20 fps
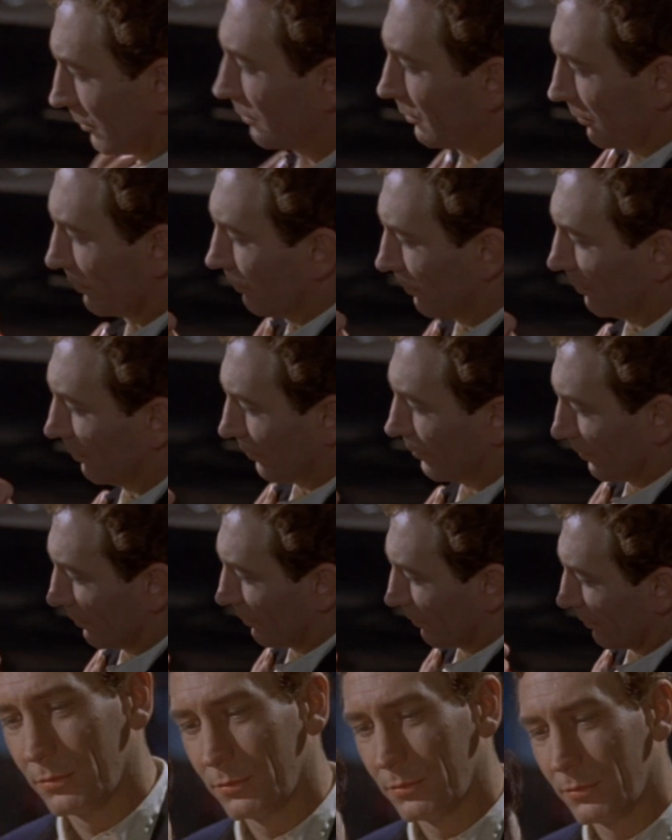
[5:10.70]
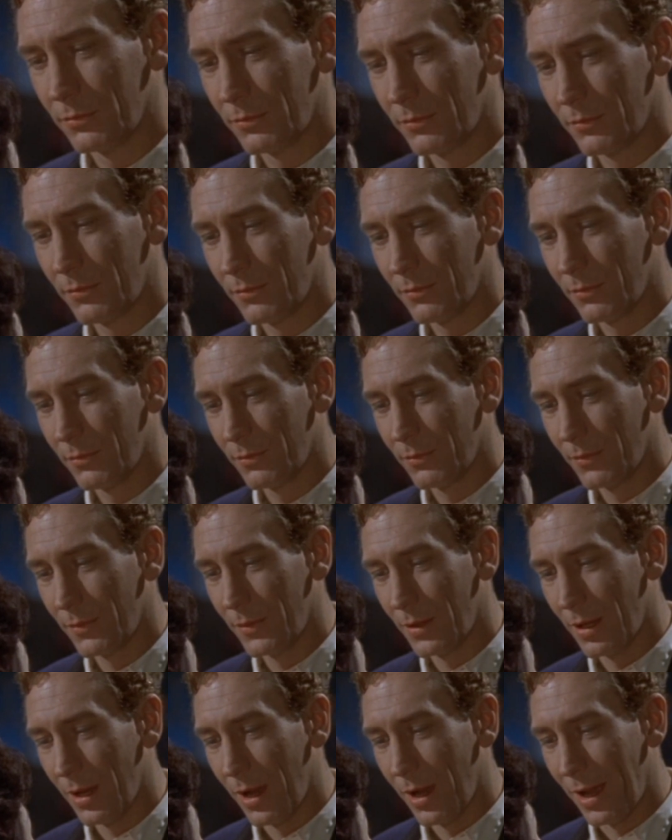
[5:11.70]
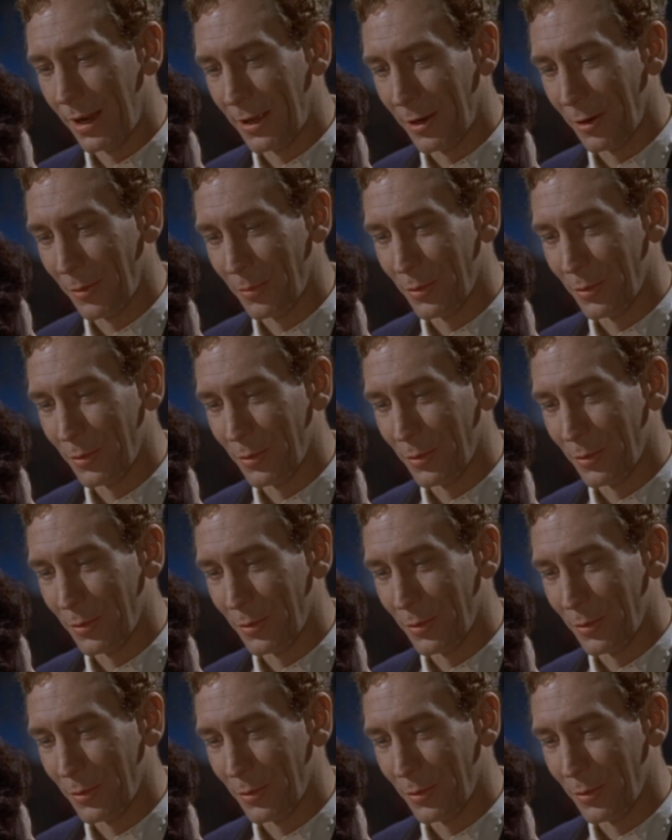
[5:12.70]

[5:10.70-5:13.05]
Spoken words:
Jonathan Harker is nobody.